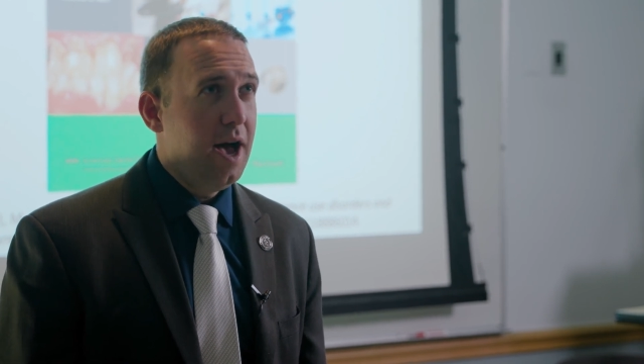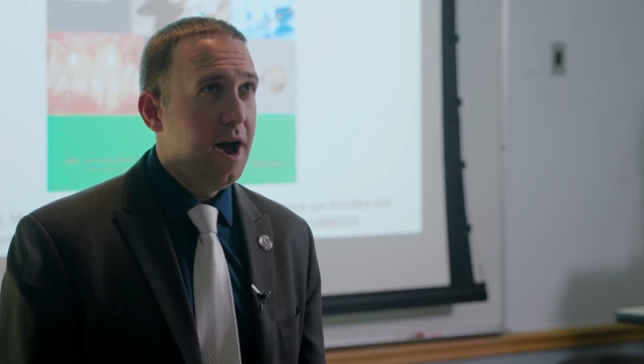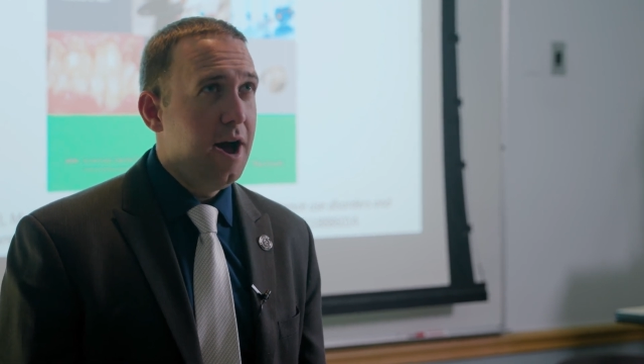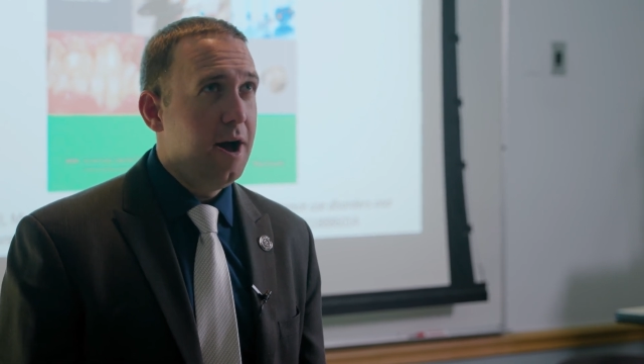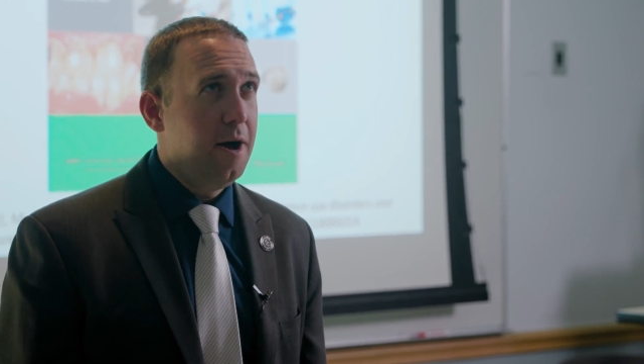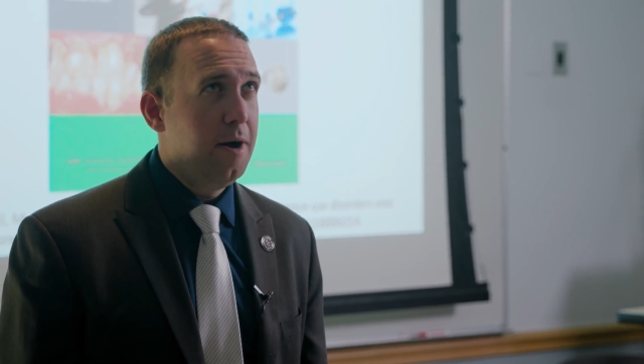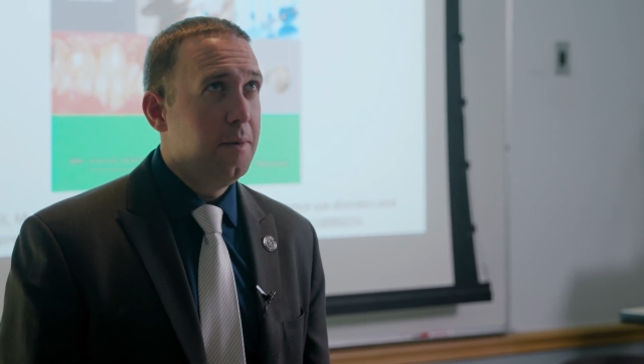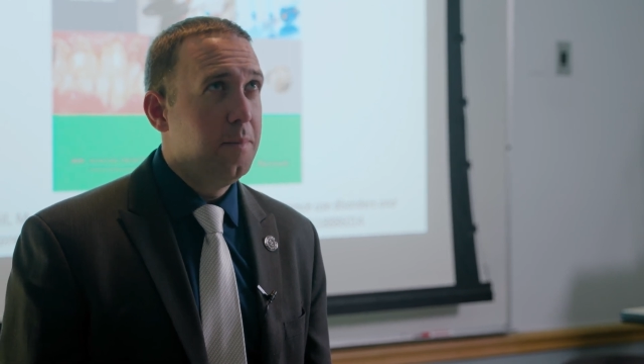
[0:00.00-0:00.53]

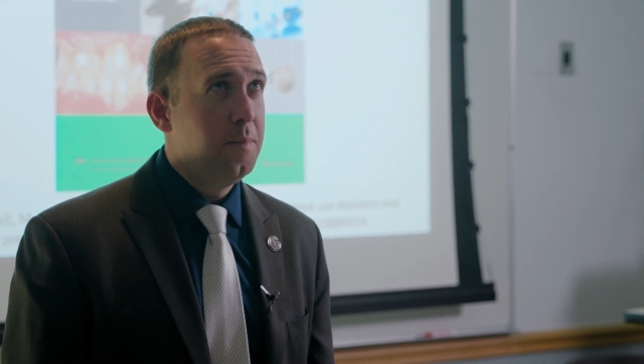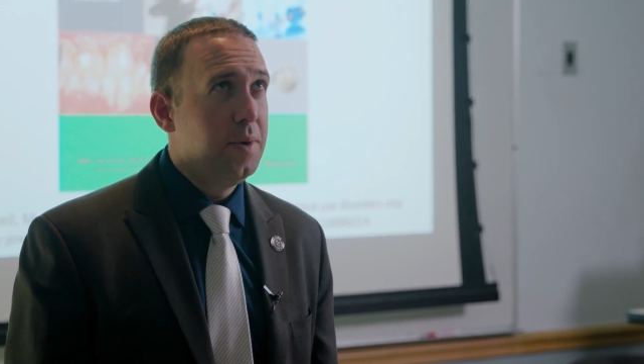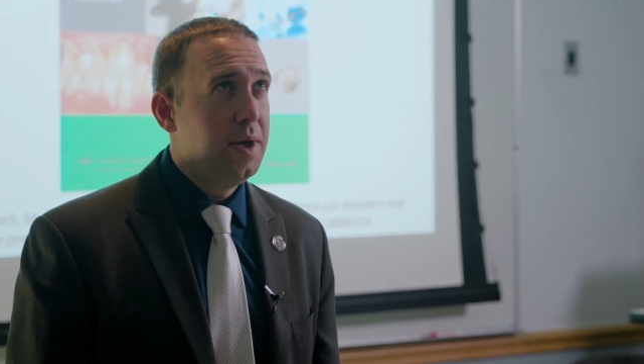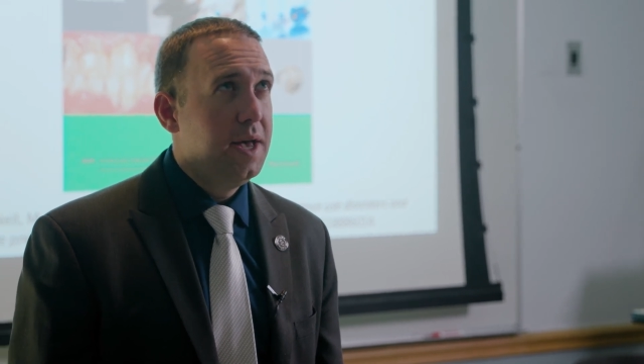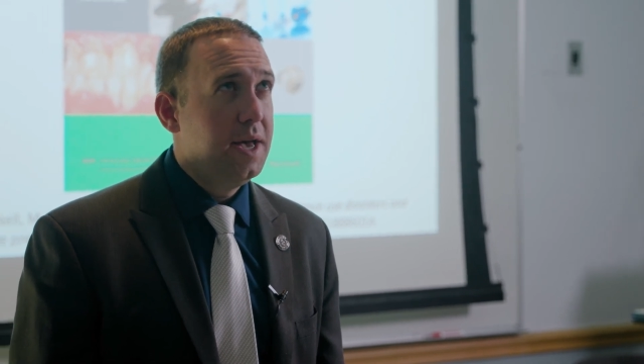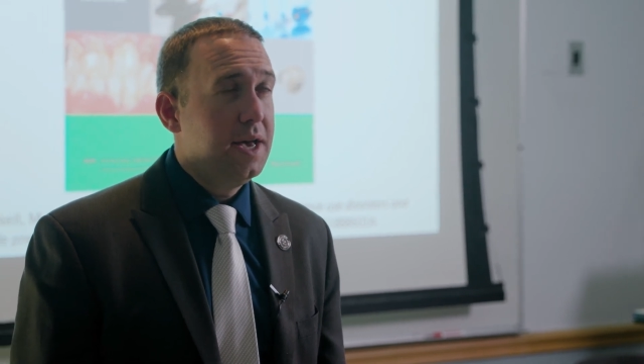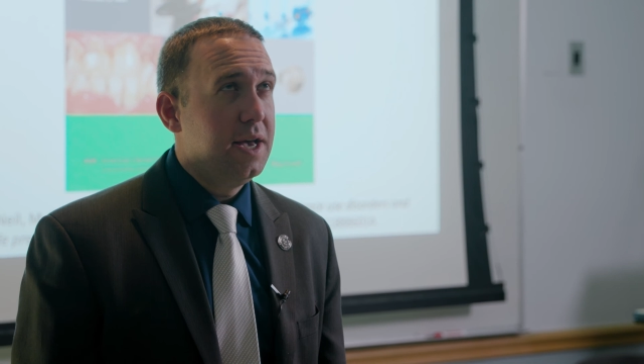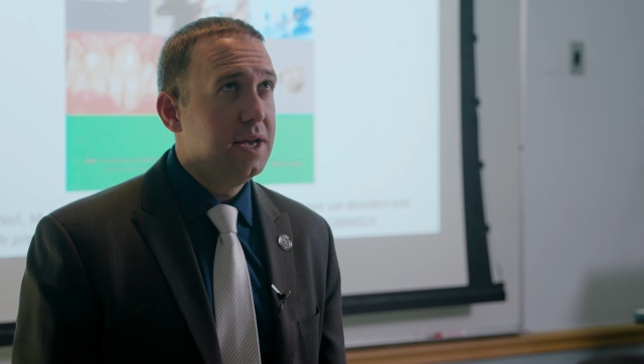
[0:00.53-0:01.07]

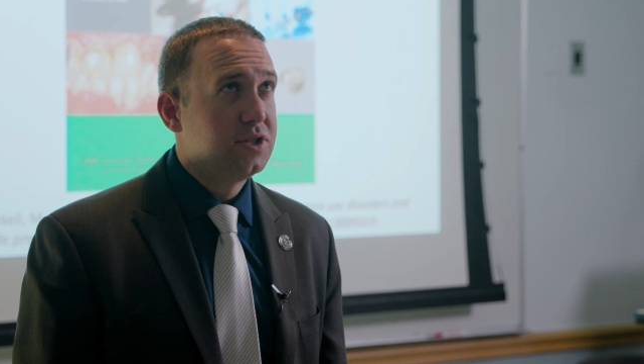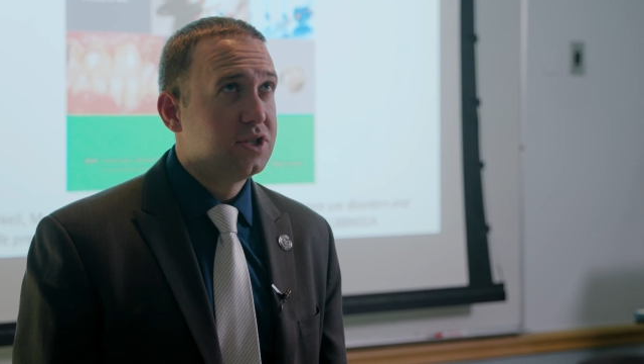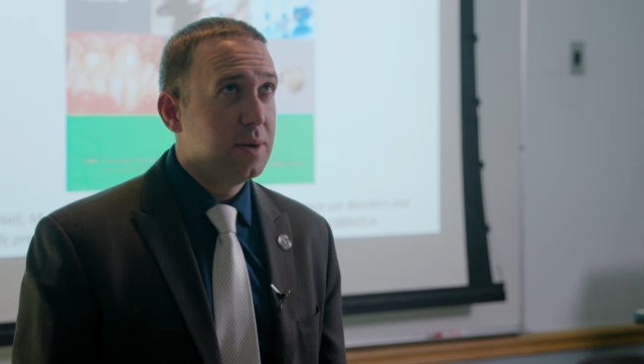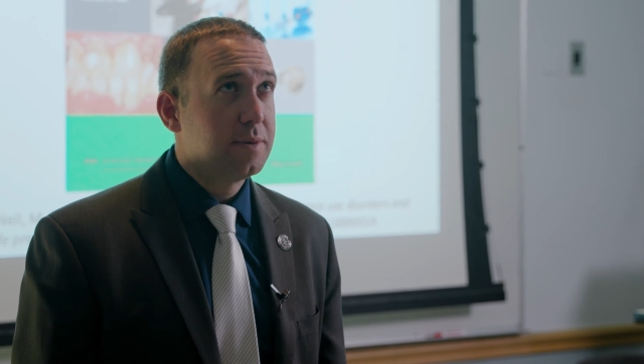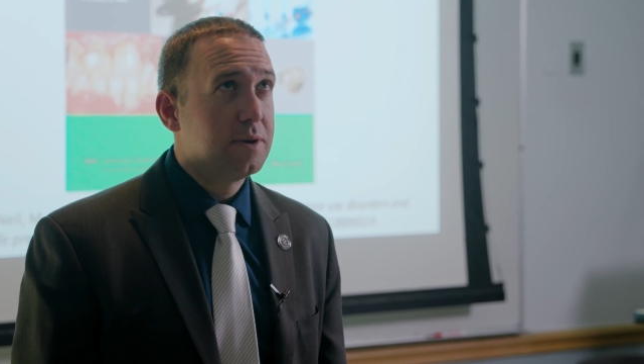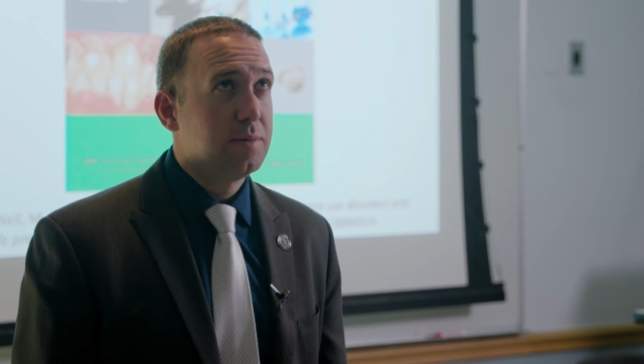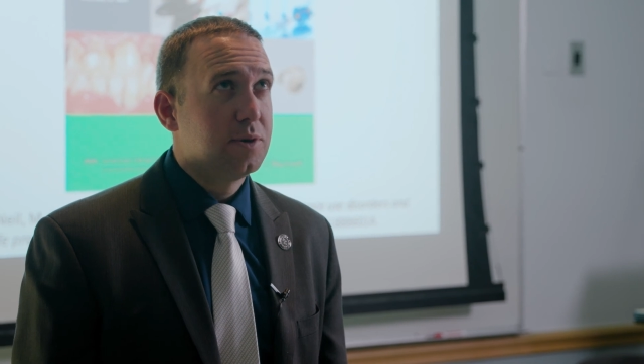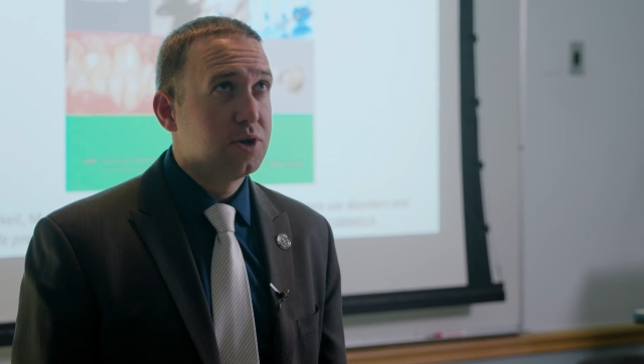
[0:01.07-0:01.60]

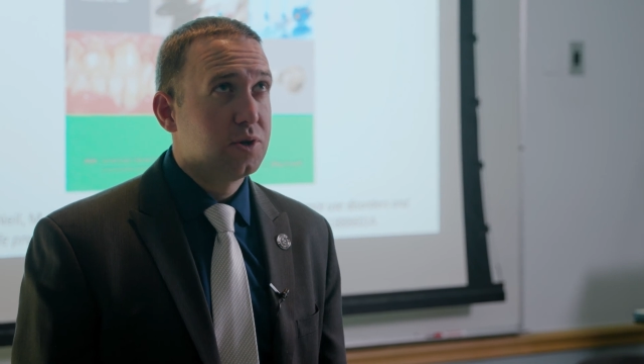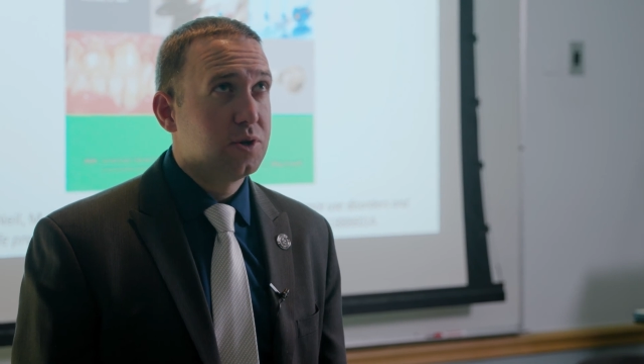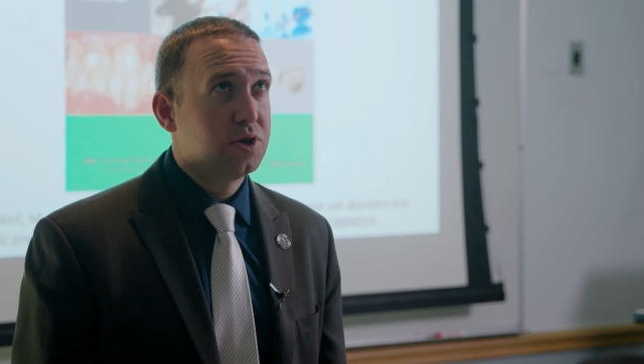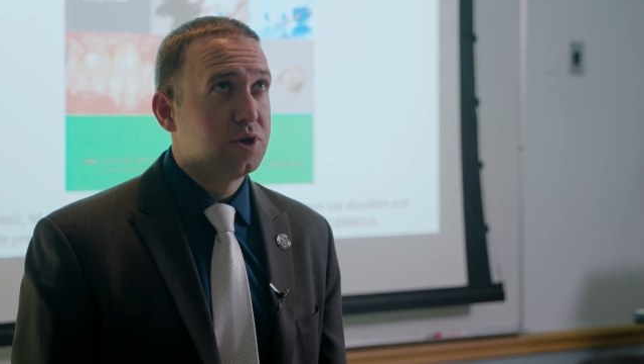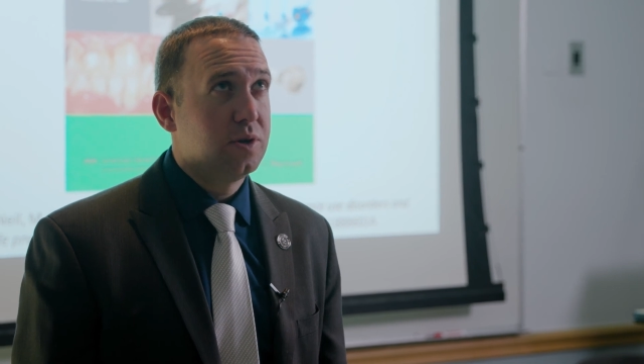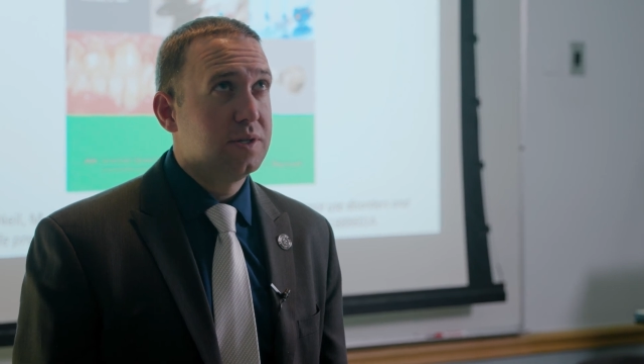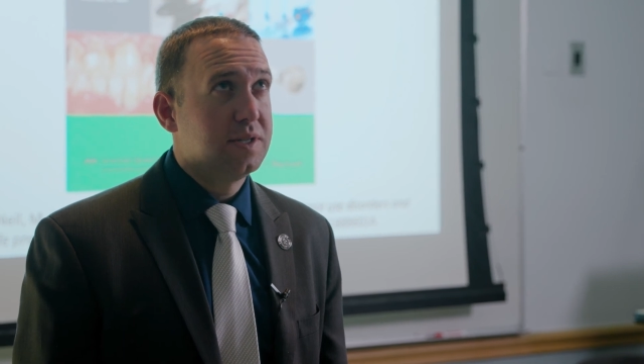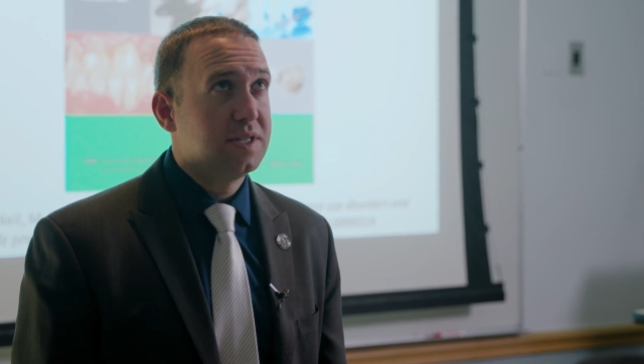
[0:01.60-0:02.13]
Some commercial
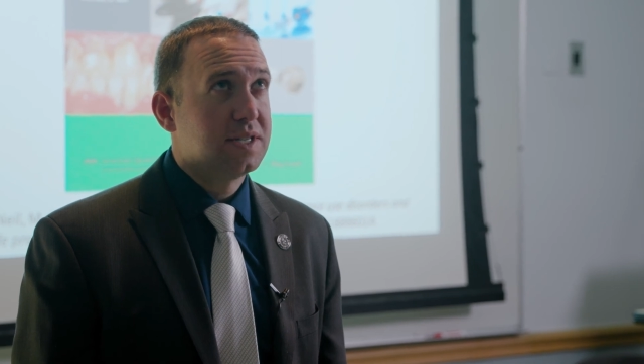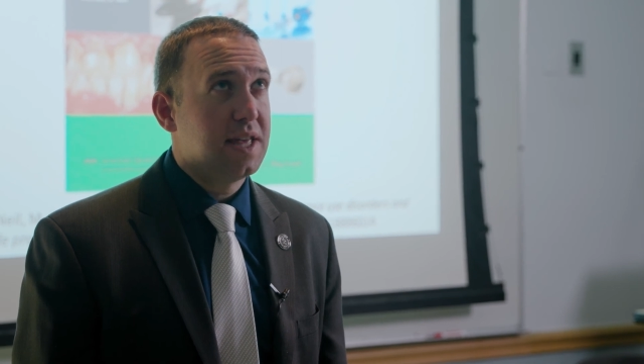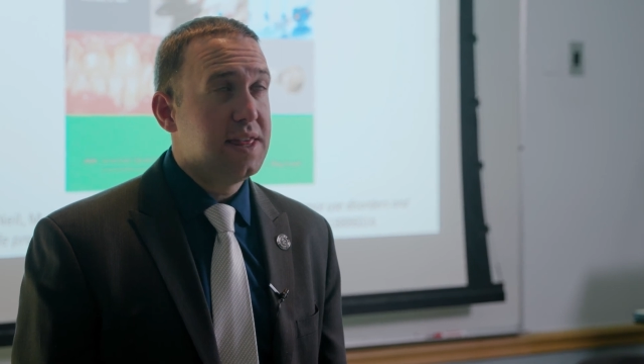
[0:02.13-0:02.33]
insurances,